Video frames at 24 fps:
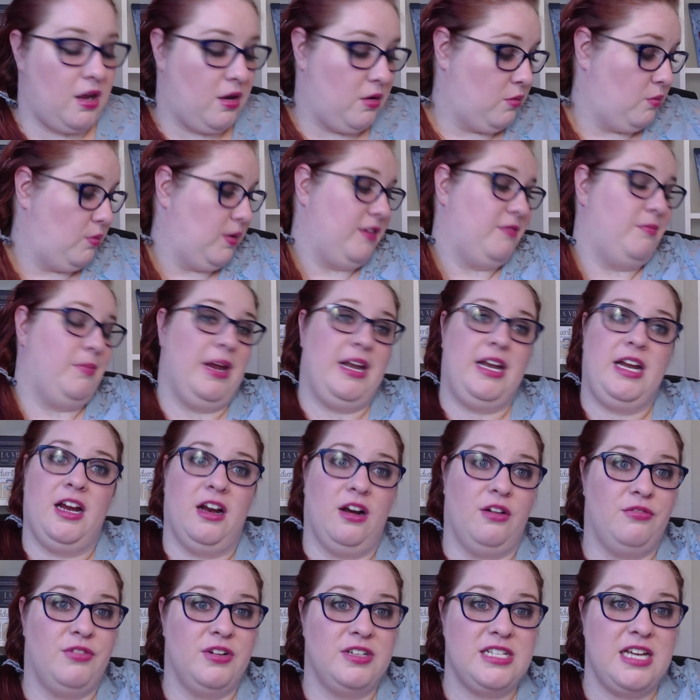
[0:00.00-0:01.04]
we've been
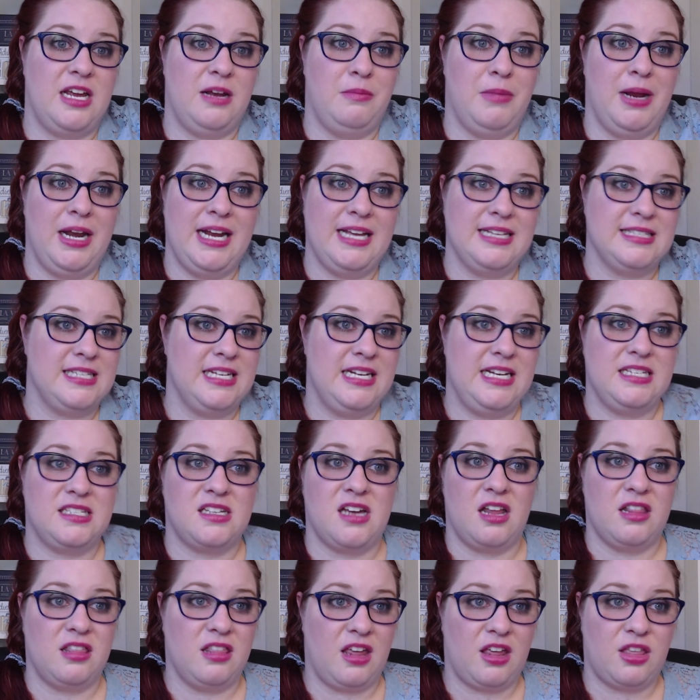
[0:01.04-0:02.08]
here for 10 minutes and he's
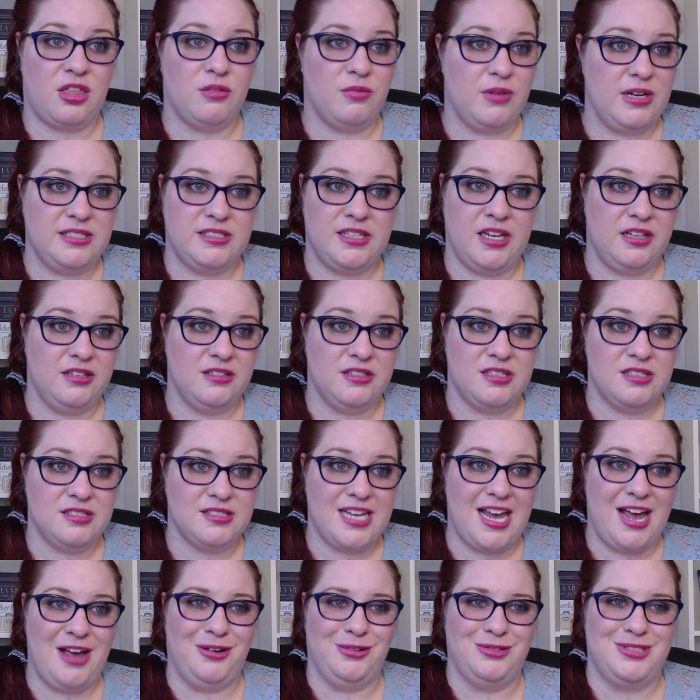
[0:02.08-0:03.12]
gotten like 3 sentences
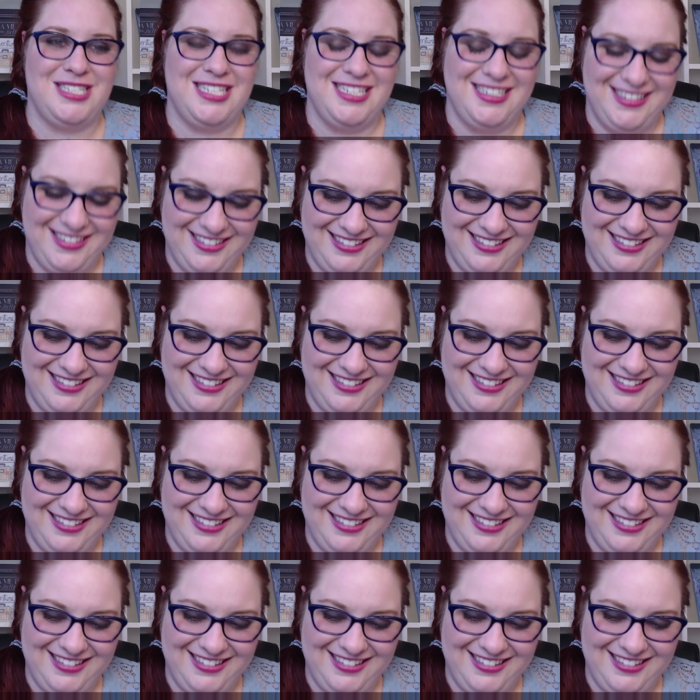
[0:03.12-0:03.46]
out.